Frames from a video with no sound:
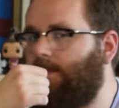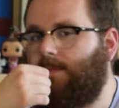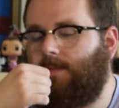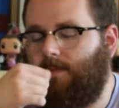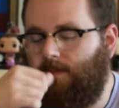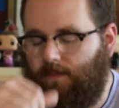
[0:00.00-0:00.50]

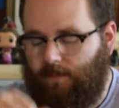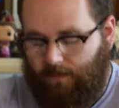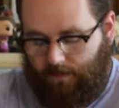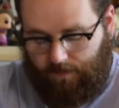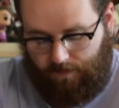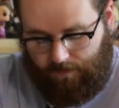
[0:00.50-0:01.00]

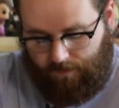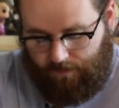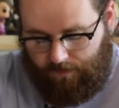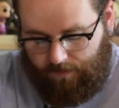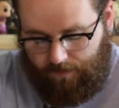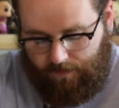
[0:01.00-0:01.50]

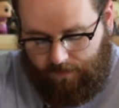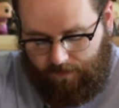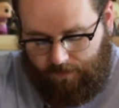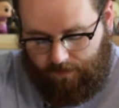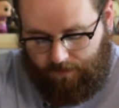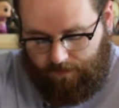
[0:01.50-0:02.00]

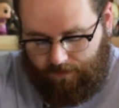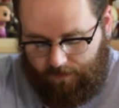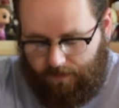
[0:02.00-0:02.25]
(not speaking)